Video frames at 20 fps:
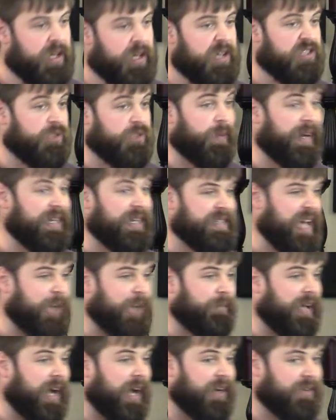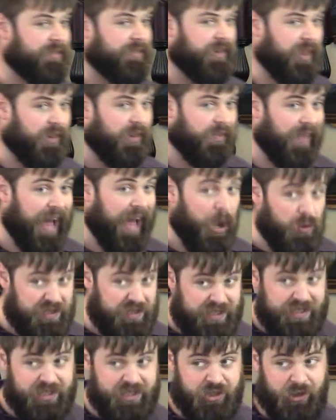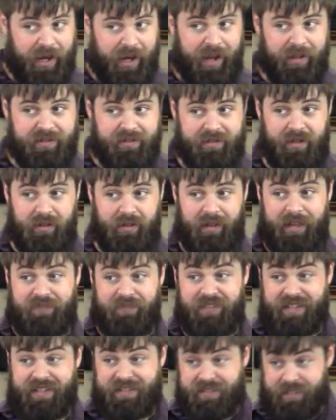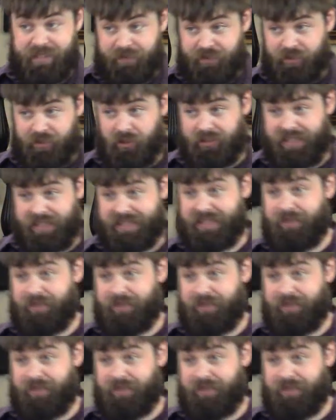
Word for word: So many times God allows these trials in our life, these difficulties,